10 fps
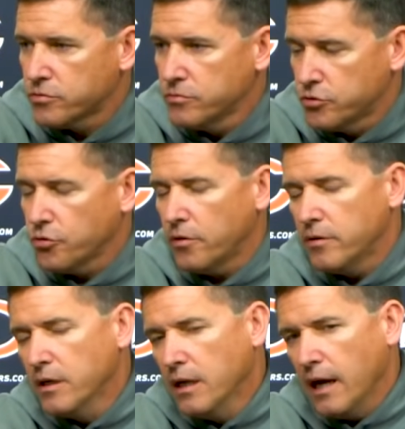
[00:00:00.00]
Sure.
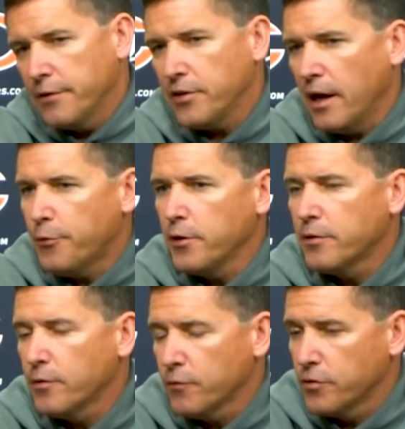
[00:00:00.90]
I
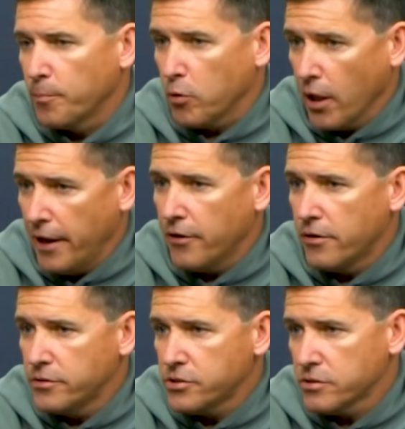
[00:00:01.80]
think the
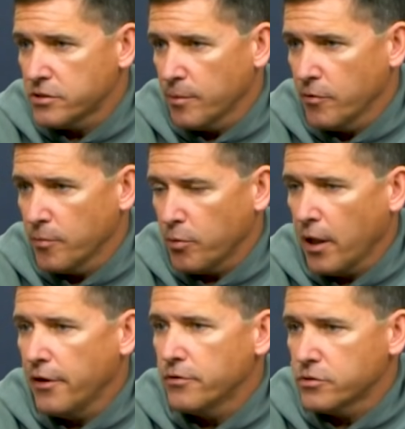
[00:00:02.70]
players, some of the
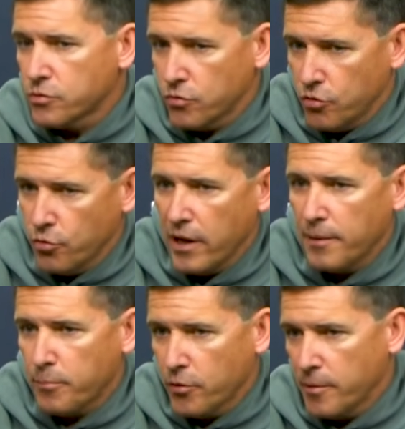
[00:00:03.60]
players who
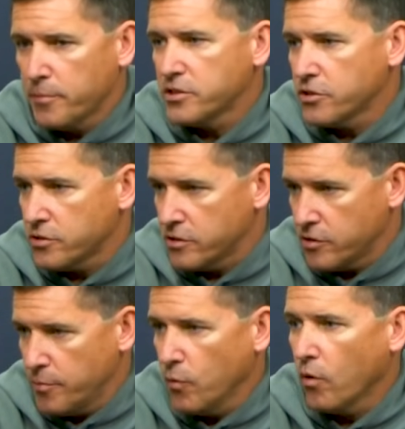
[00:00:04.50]
get put in positions
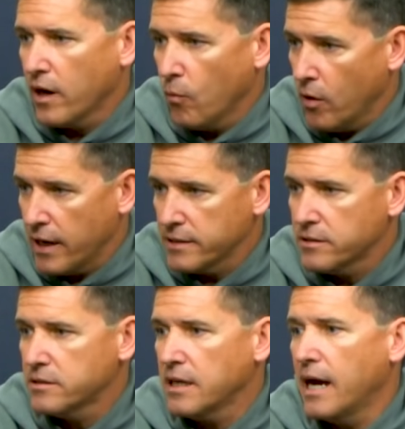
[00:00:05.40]
to be one-on-one at
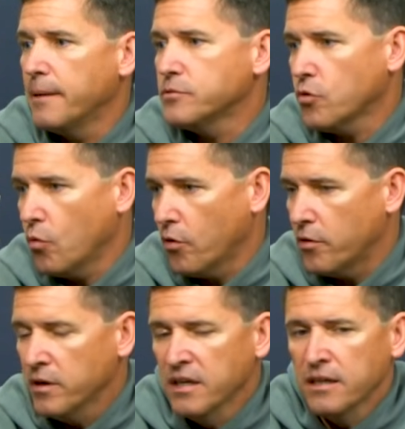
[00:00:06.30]
times,
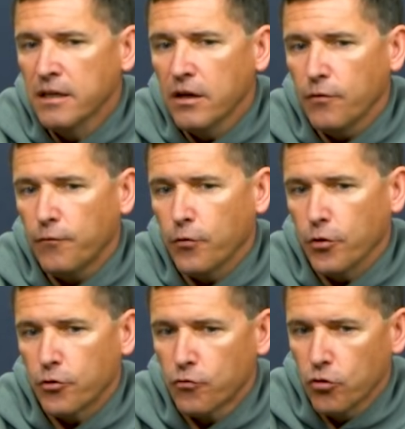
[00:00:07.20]
or for
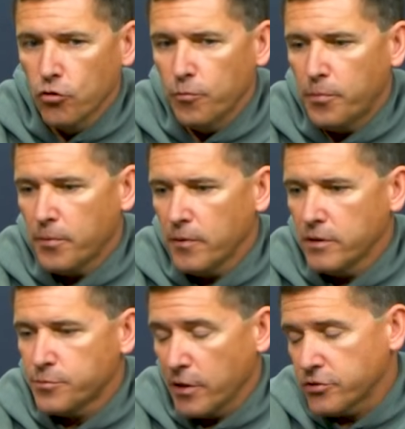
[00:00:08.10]
the group,
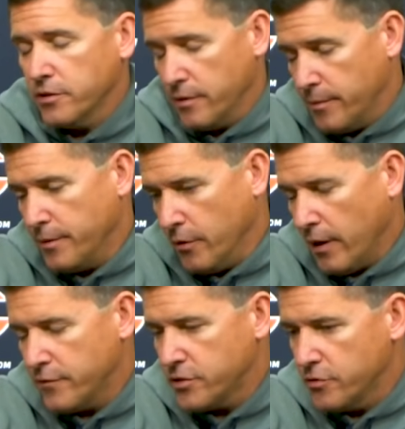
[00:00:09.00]
especially, you know,
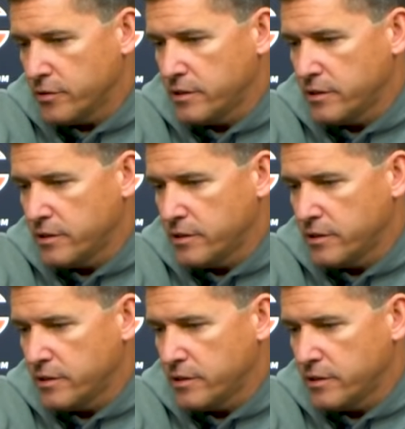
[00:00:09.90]
obviously you're